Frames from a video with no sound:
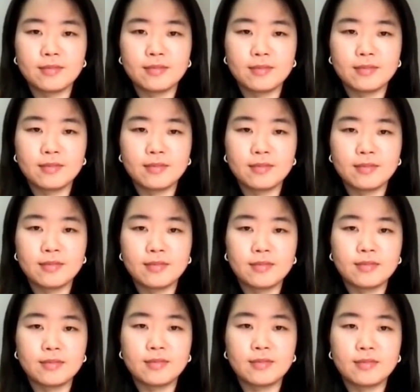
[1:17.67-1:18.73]

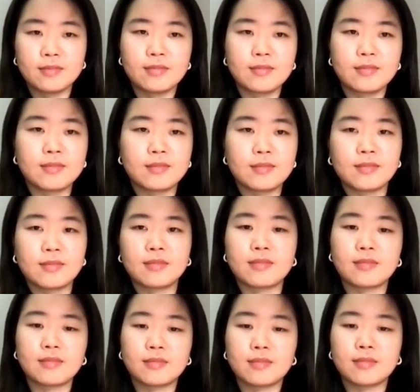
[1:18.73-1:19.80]

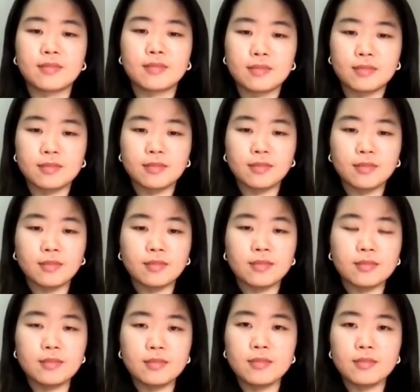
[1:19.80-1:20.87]

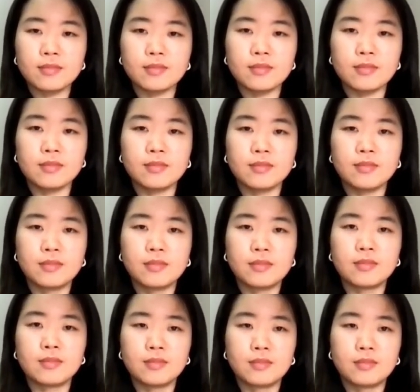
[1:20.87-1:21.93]

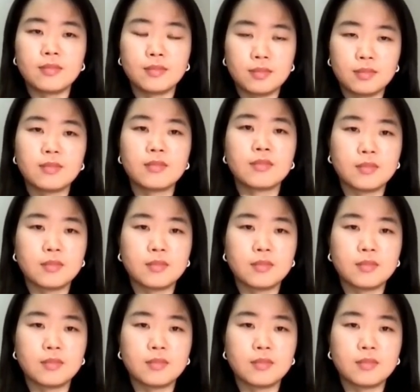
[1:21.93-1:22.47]
The person shown says nothing.